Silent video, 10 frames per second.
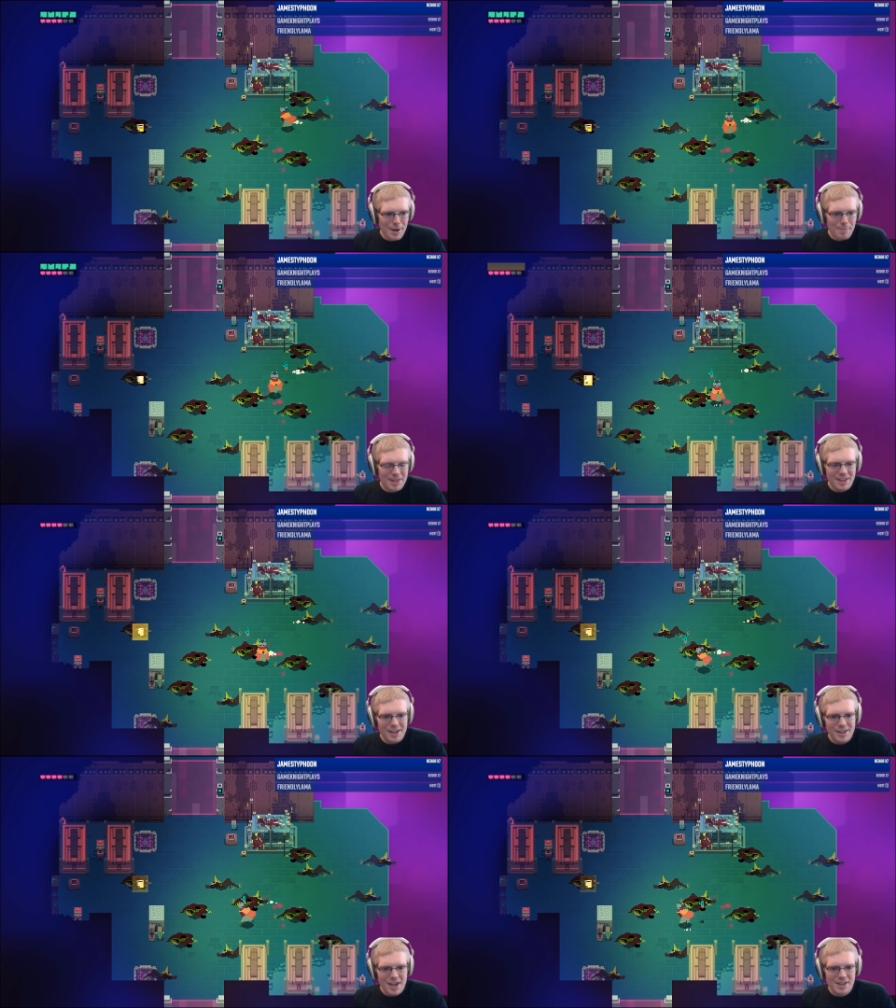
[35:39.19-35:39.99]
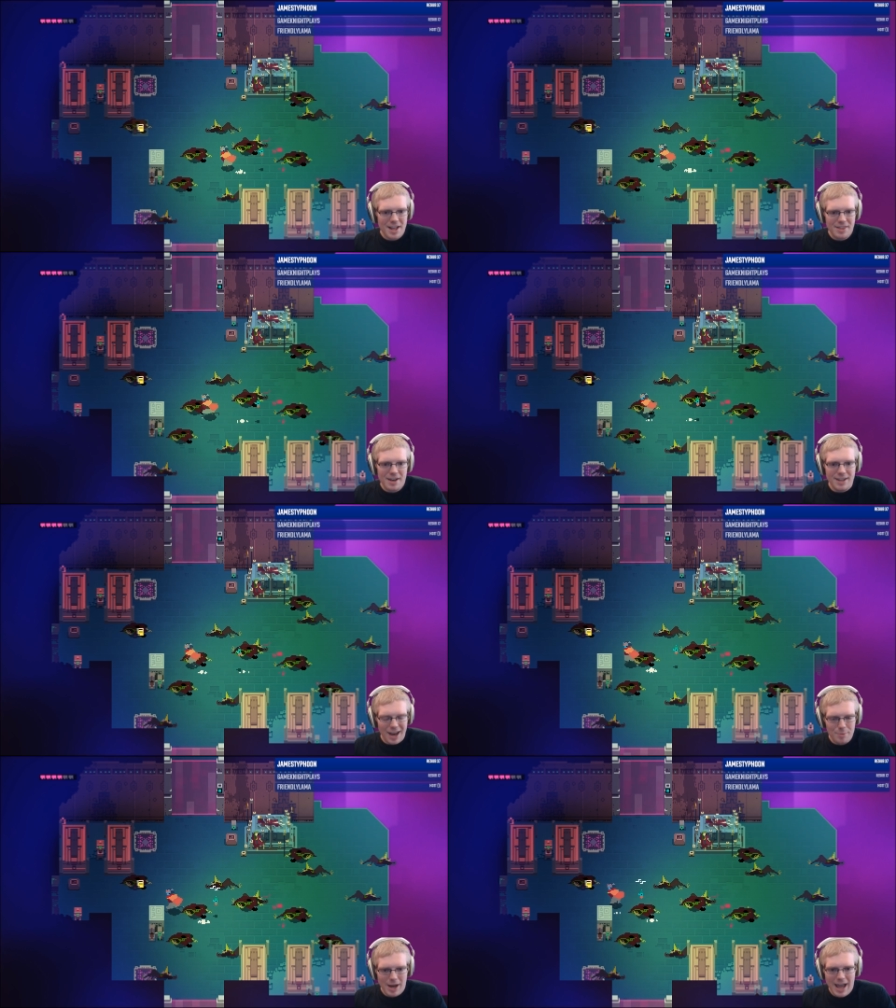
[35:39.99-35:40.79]
It's easier said than
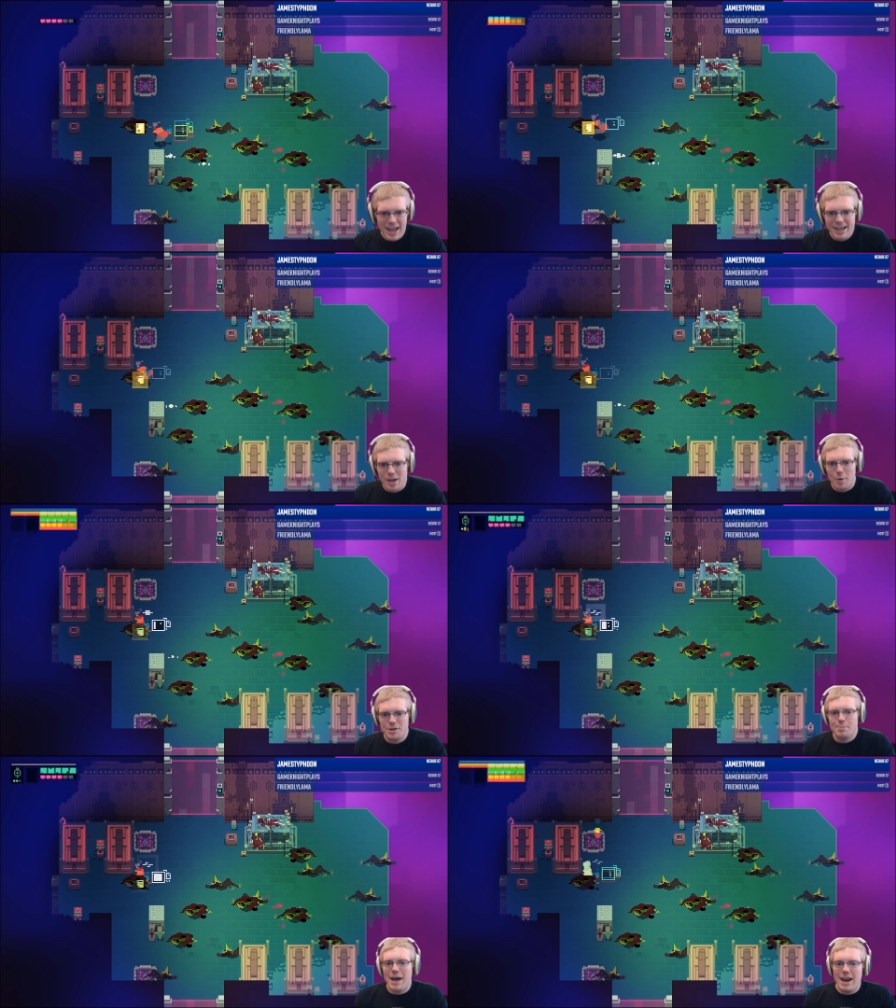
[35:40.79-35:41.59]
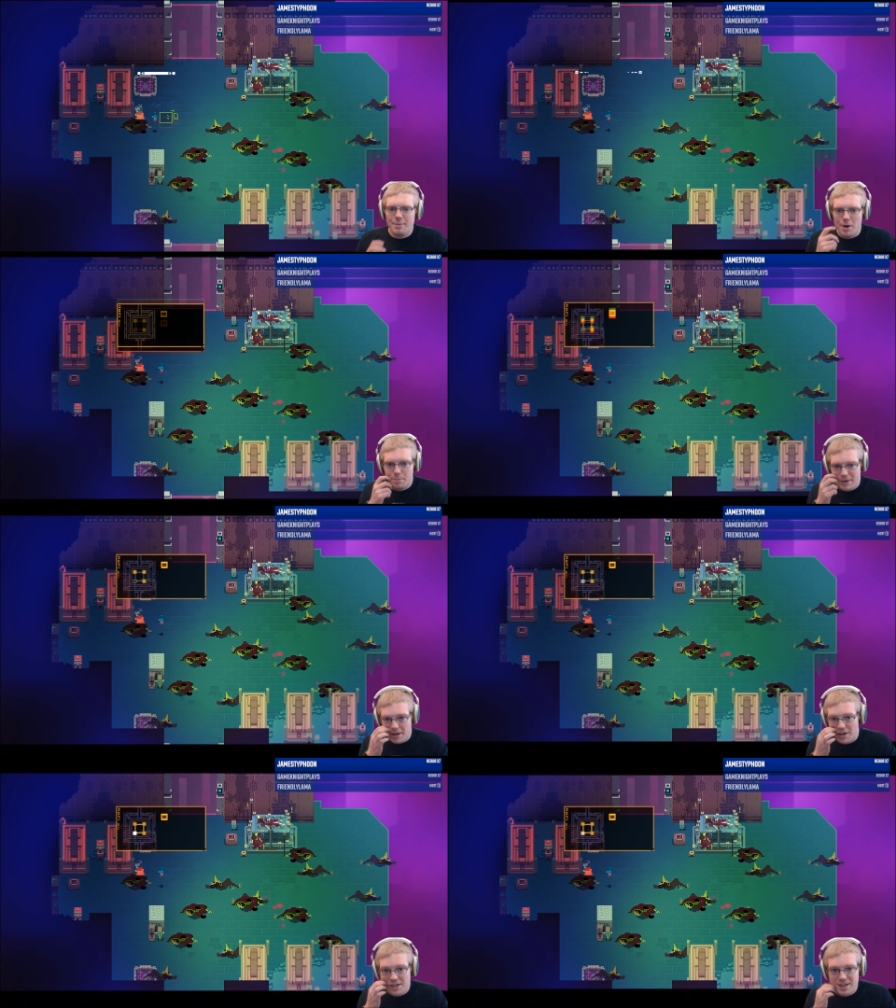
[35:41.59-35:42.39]
done when I go into panic mode
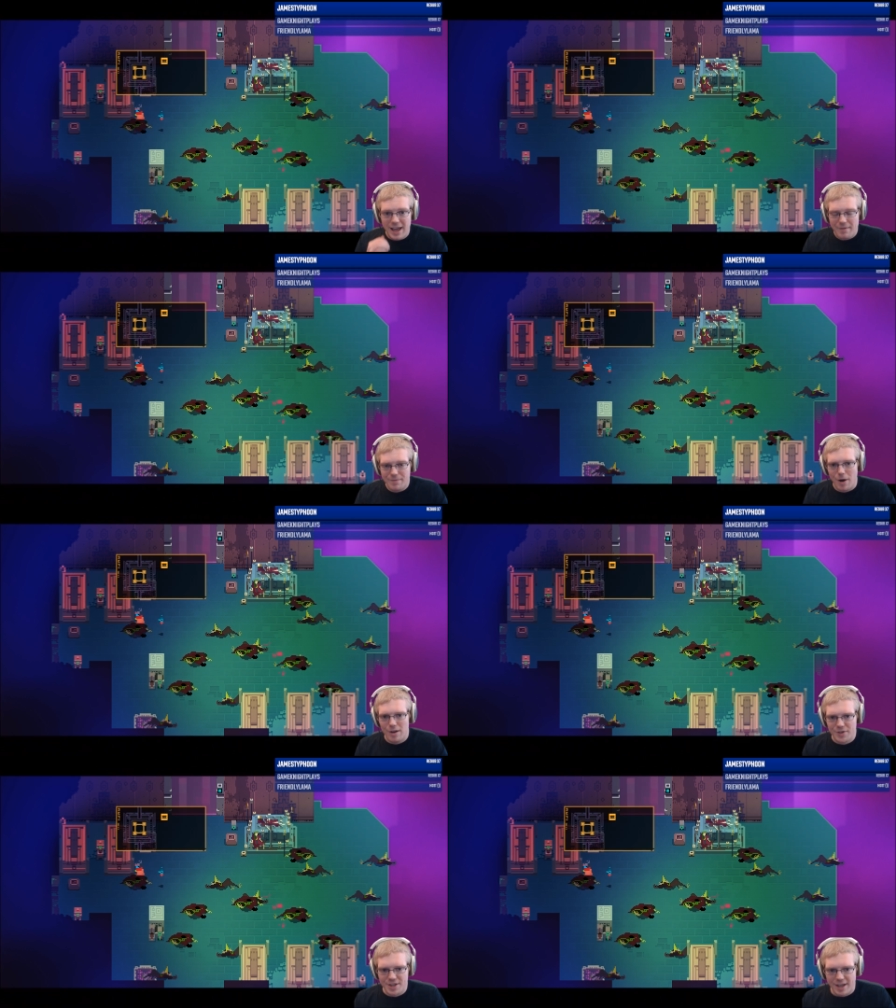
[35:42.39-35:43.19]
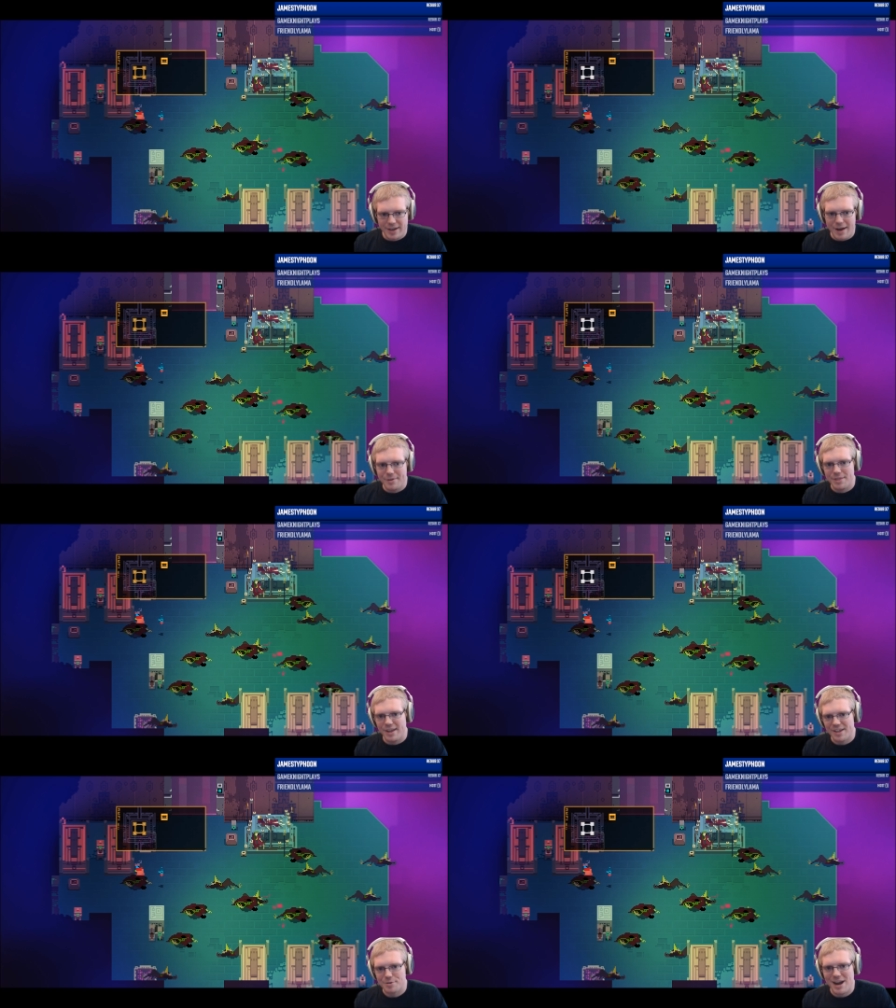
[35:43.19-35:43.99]
because all of a sudden
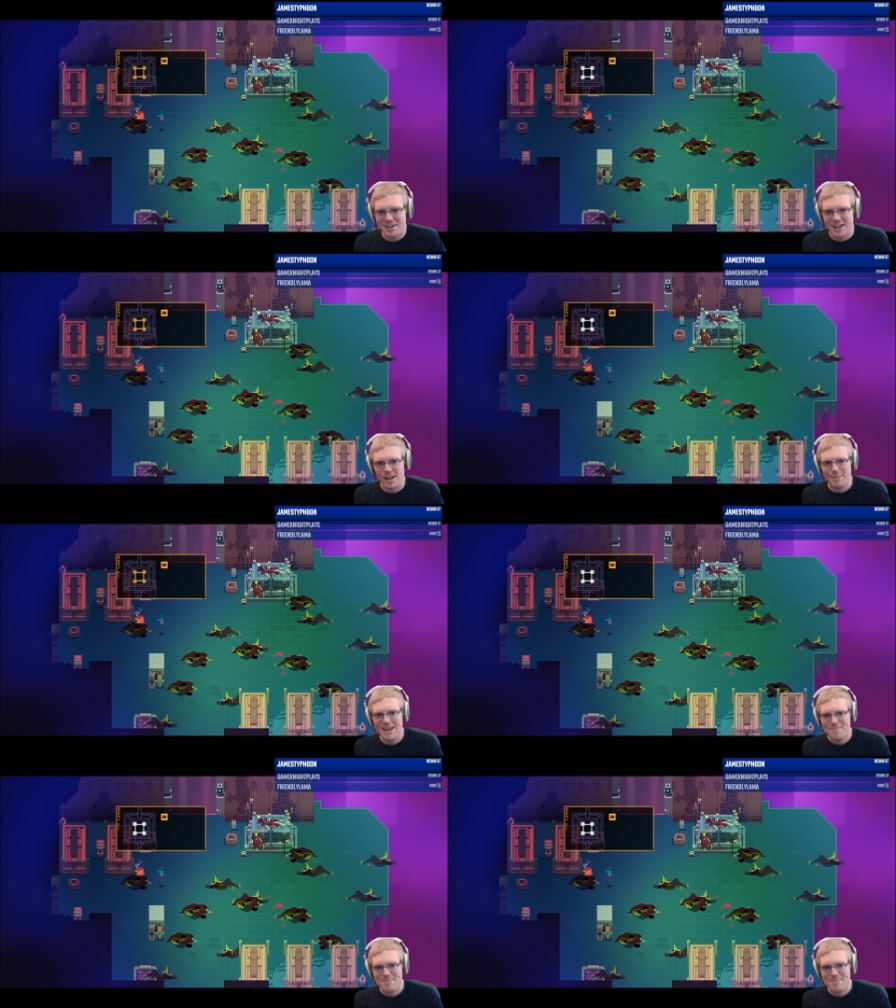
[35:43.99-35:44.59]
everything is trying to kill me.